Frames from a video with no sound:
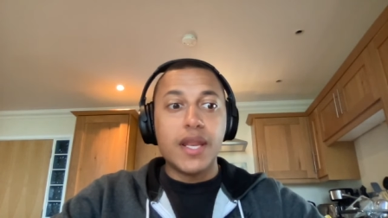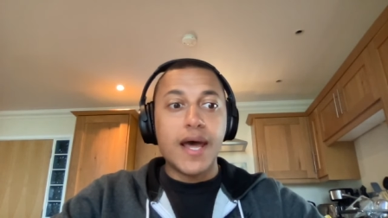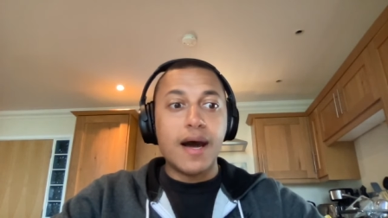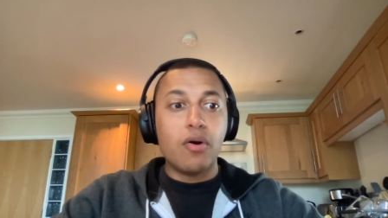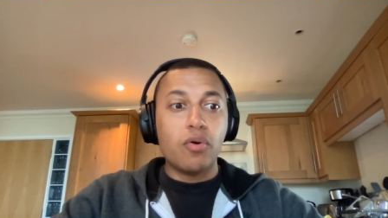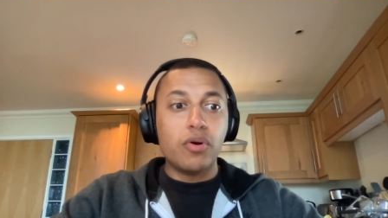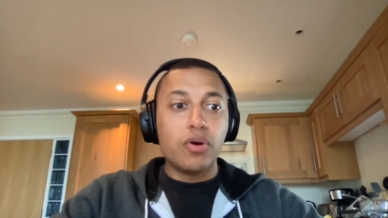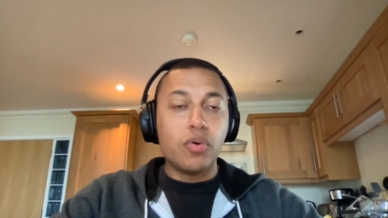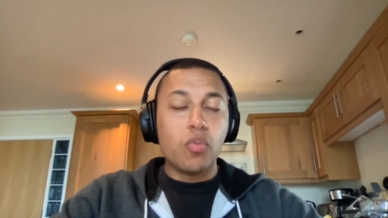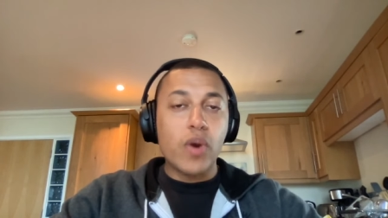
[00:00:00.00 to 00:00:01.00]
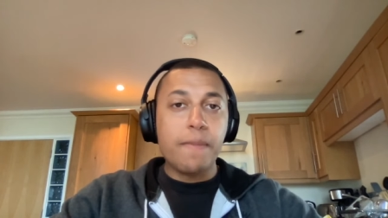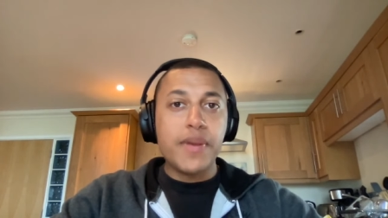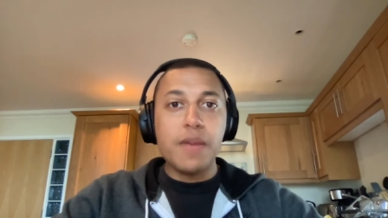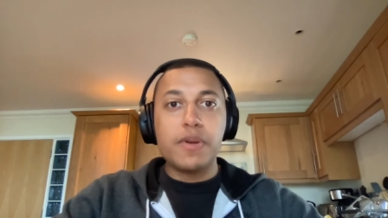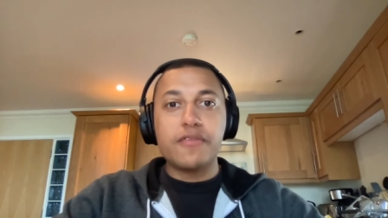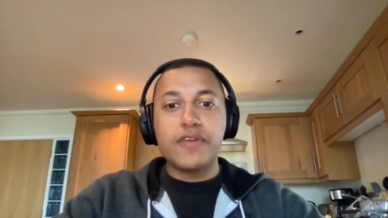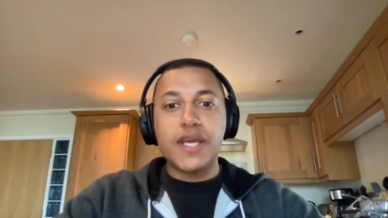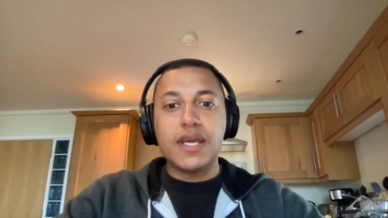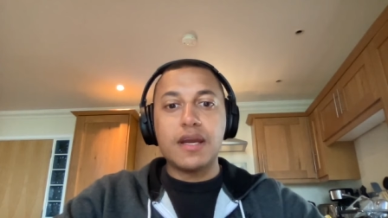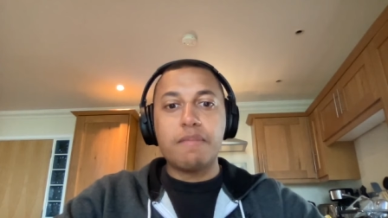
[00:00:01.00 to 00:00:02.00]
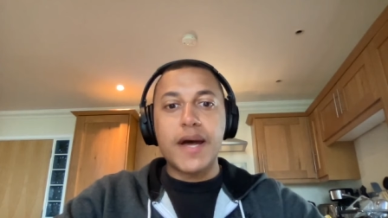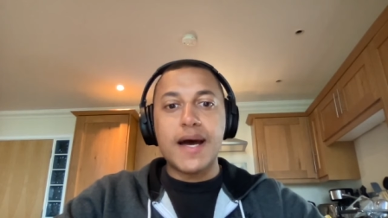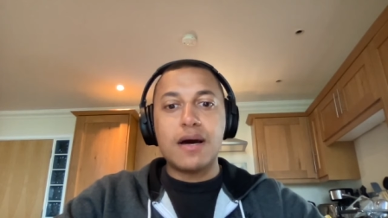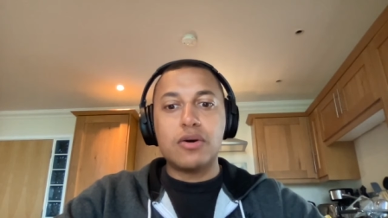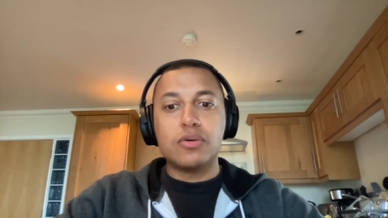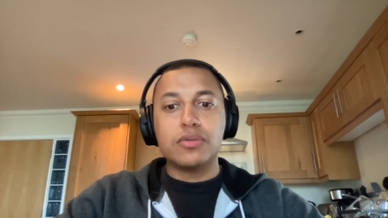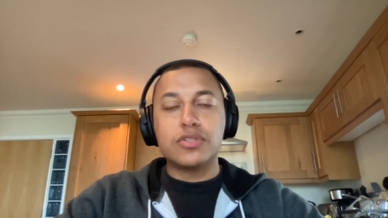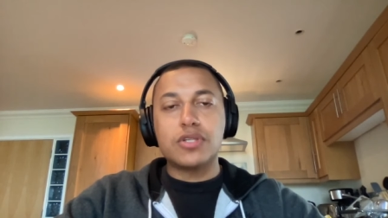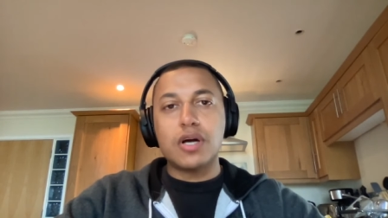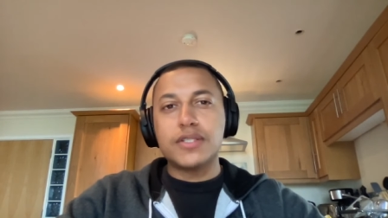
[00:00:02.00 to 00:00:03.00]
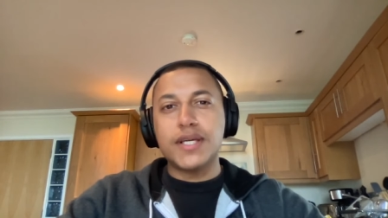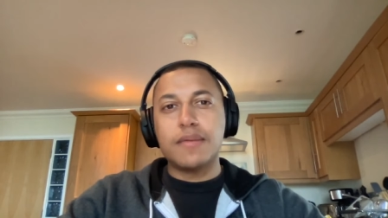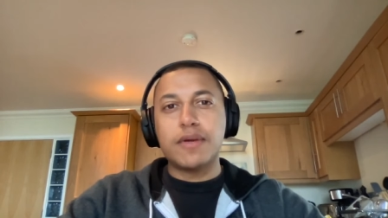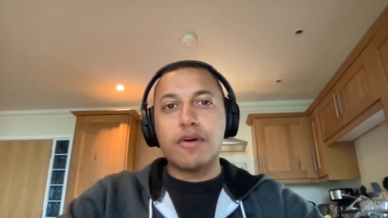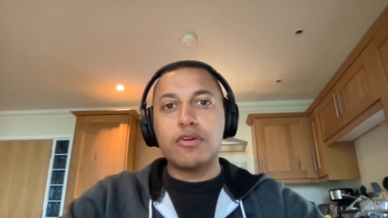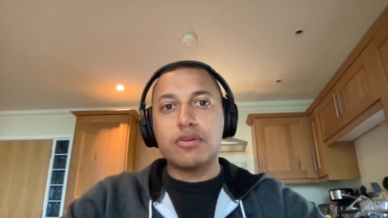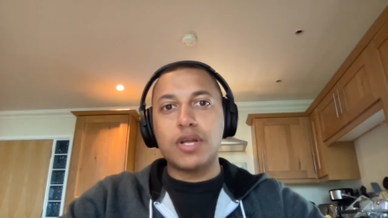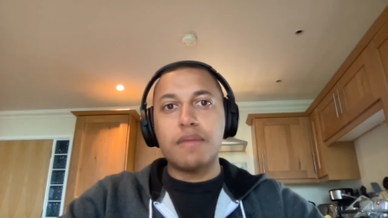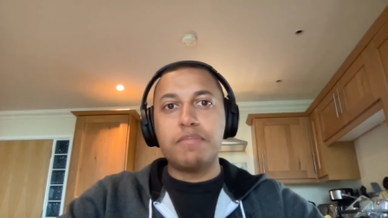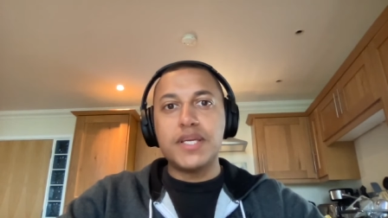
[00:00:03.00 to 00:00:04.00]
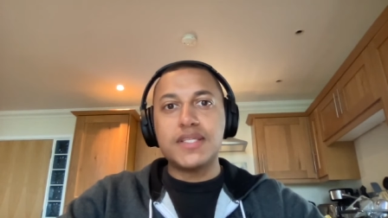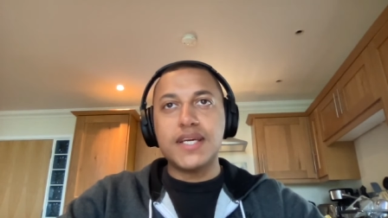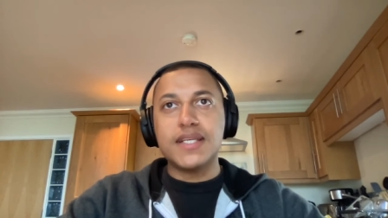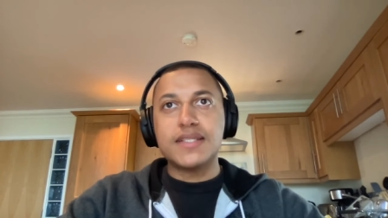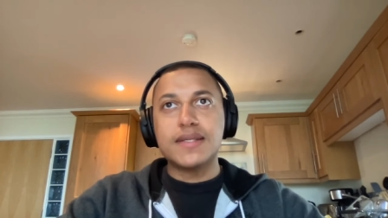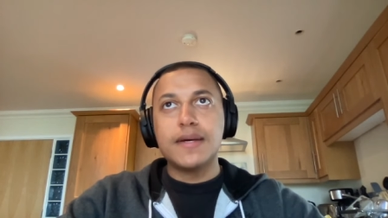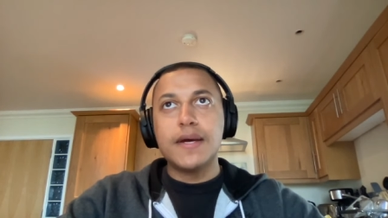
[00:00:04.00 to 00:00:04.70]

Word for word: Now, when people are thinking about starting up their own online business,